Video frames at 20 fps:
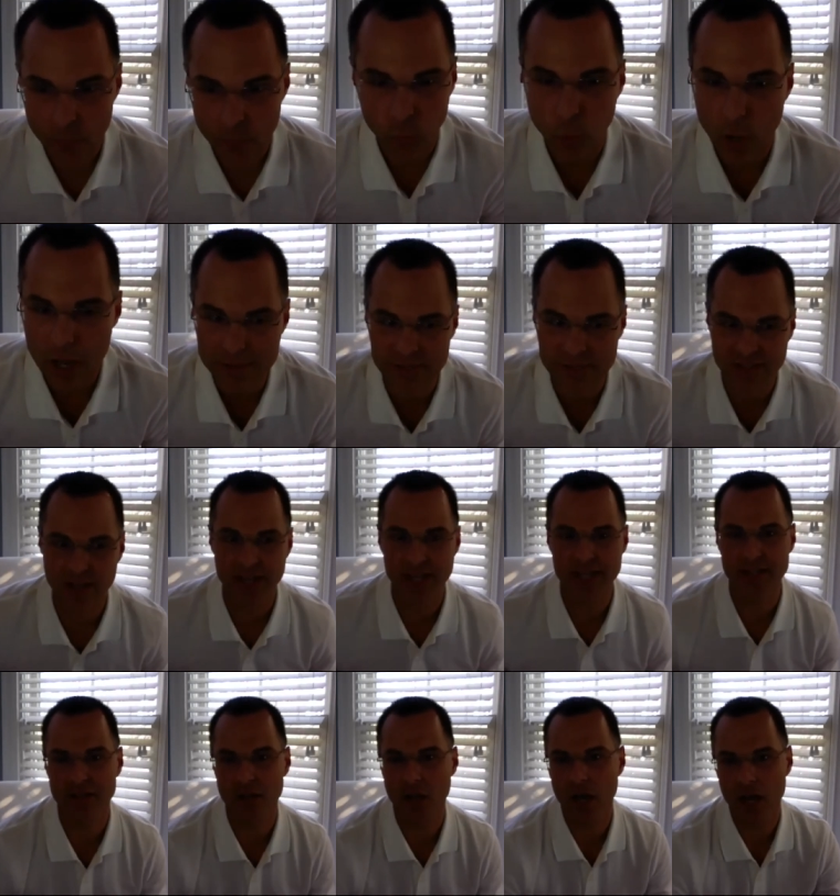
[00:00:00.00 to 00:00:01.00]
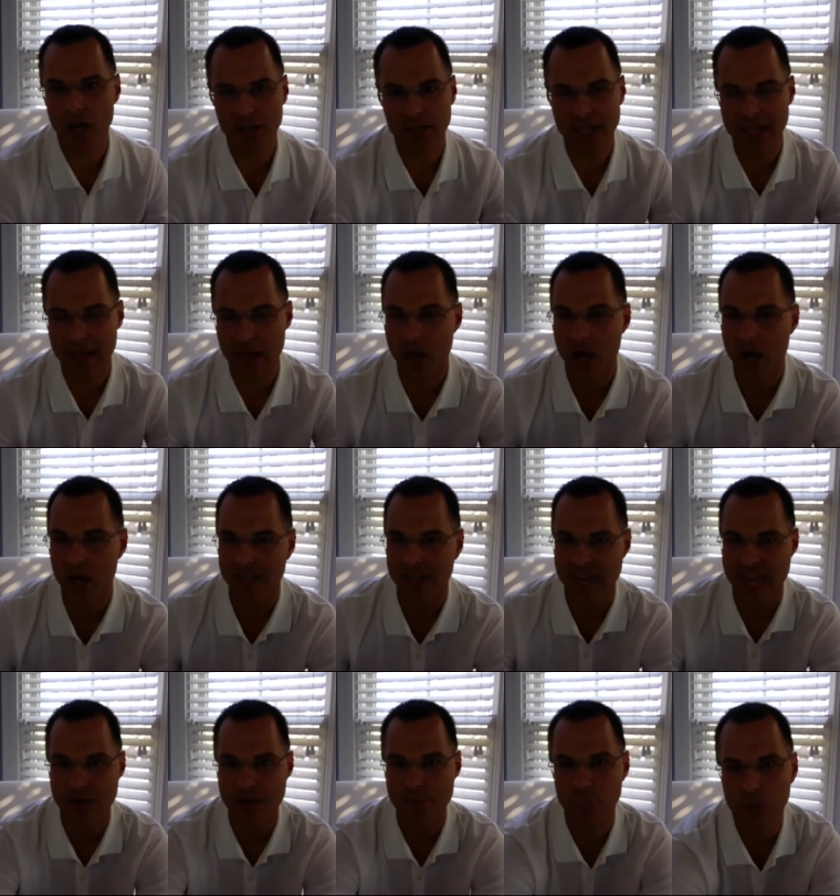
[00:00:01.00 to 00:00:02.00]
website,
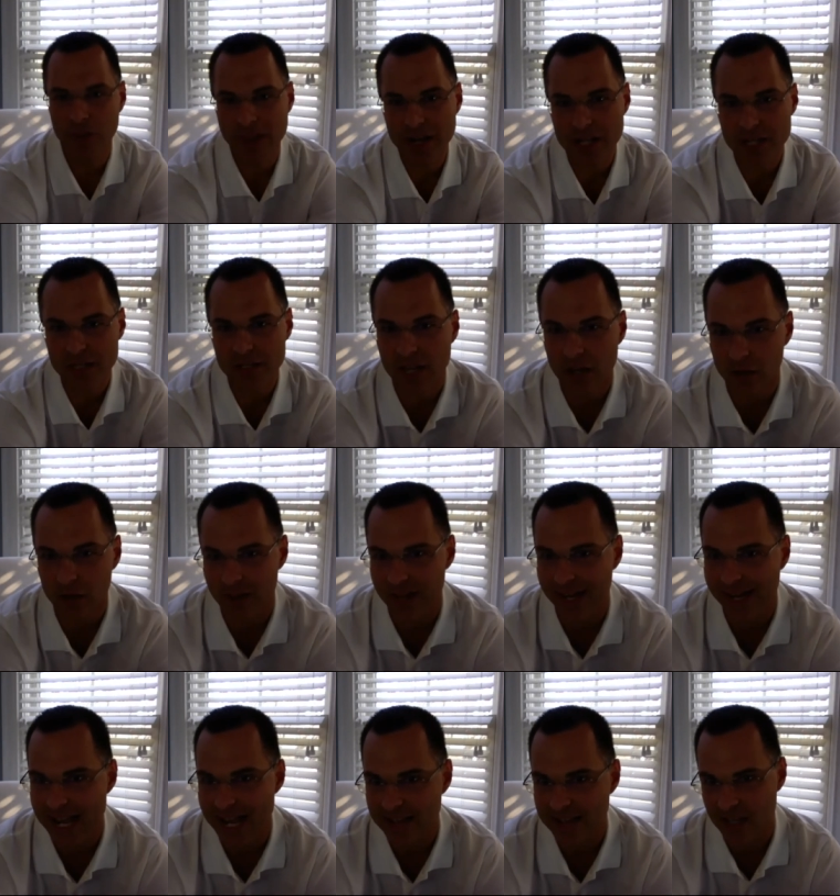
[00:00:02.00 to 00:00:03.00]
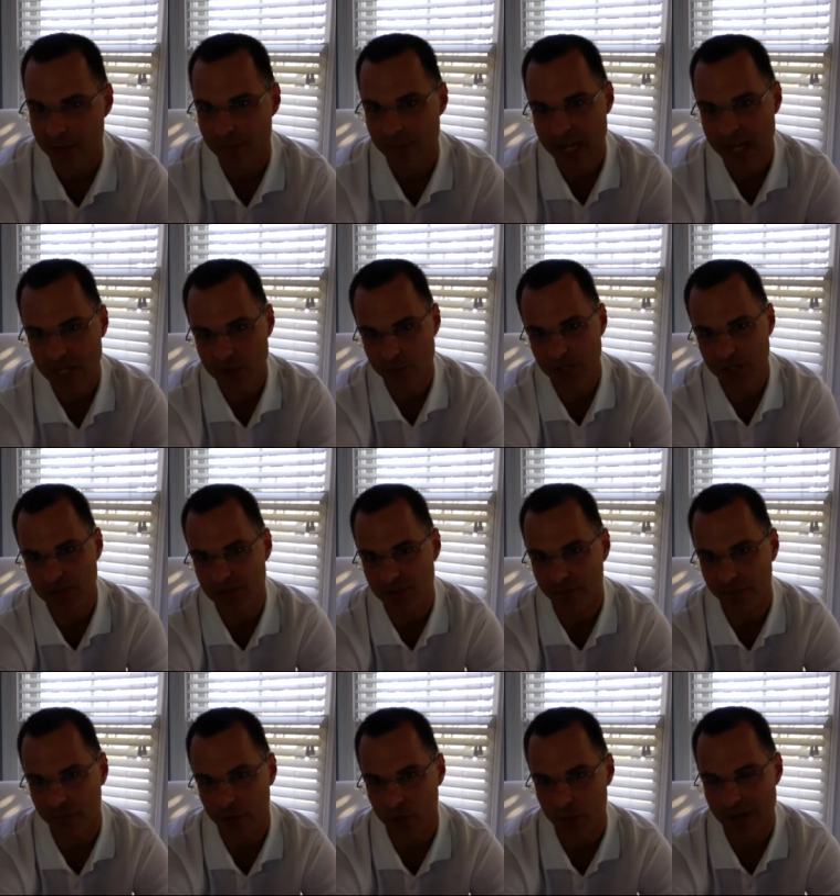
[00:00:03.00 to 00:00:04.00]
Cam Planning, Carolina Asset Management is the
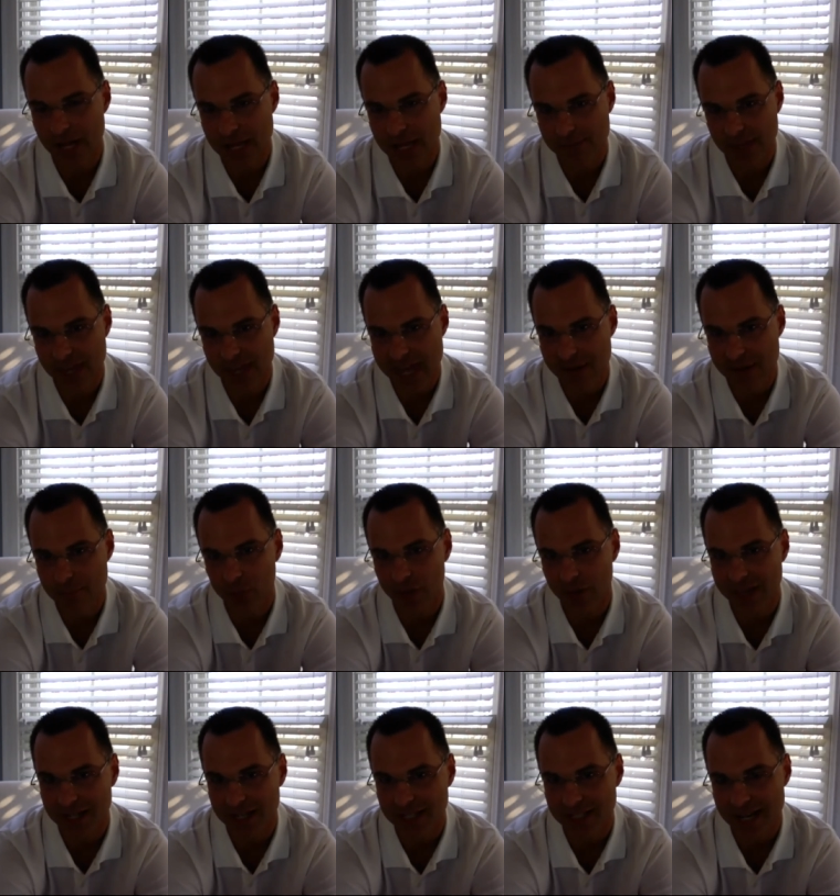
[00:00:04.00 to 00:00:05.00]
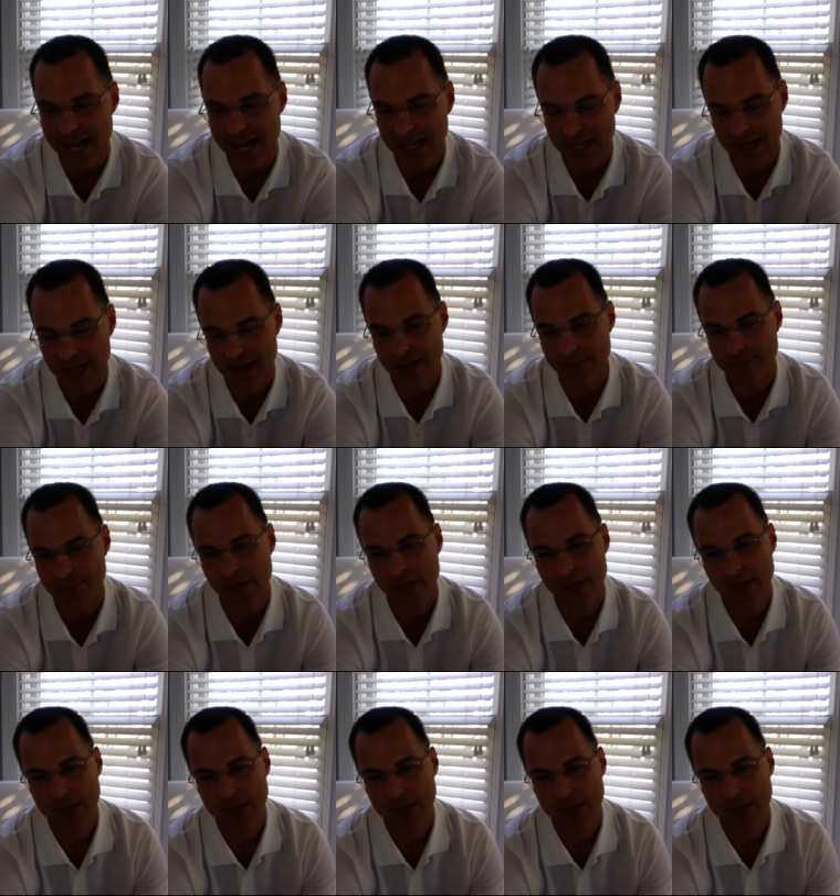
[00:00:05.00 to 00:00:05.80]
firm name, camplanning.com.